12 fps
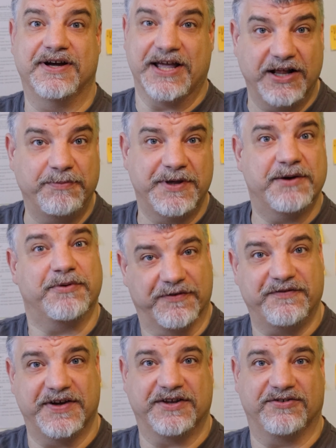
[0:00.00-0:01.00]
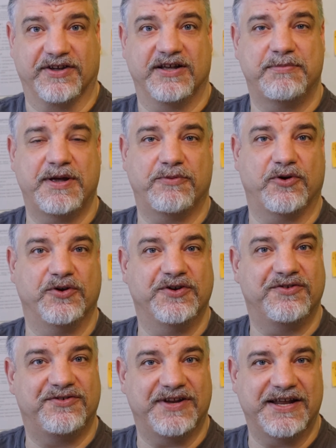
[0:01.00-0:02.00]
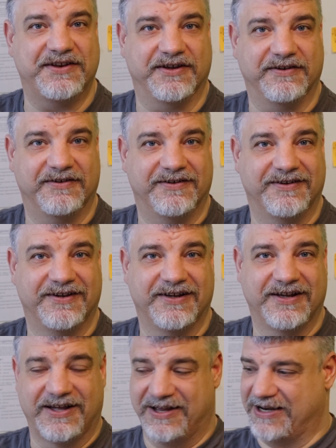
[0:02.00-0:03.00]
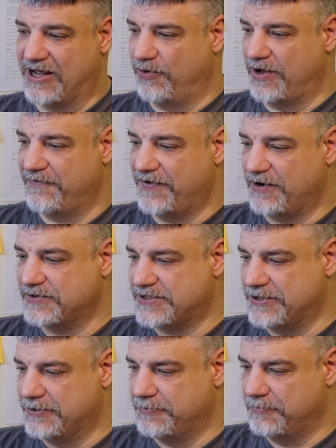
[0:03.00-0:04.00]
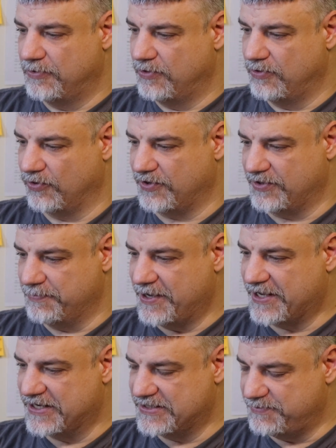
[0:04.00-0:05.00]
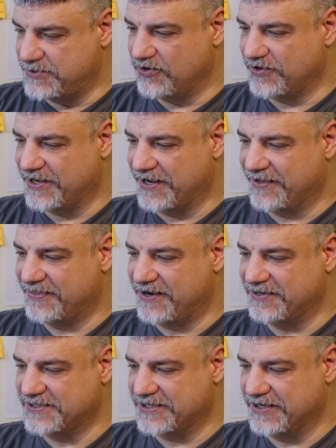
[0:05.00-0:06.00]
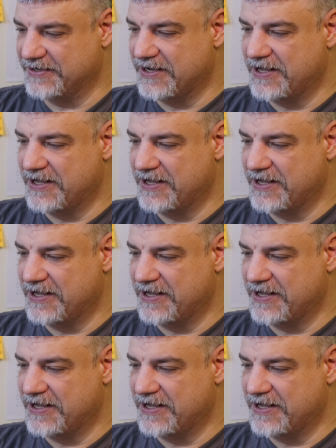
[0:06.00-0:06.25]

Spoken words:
he'll be able to fix it, he'll be able to understand it. Now, if I was to look at the mechanism he's looking at there and say,